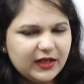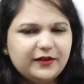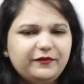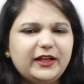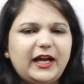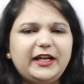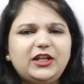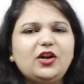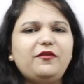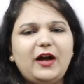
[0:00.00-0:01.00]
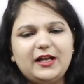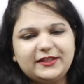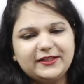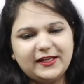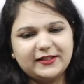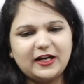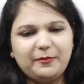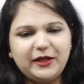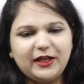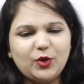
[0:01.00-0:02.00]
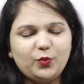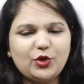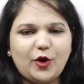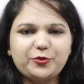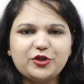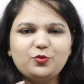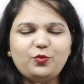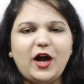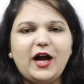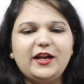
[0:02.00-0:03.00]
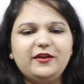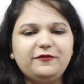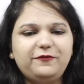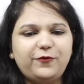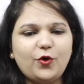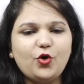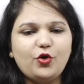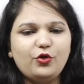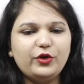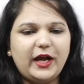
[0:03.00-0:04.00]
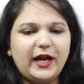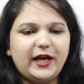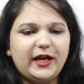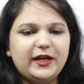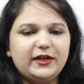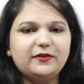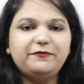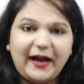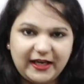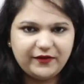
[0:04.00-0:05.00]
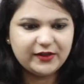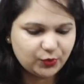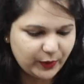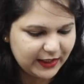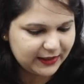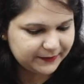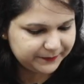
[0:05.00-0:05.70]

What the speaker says: Variety of answers are coming in with option 1, 4 and 5 as well.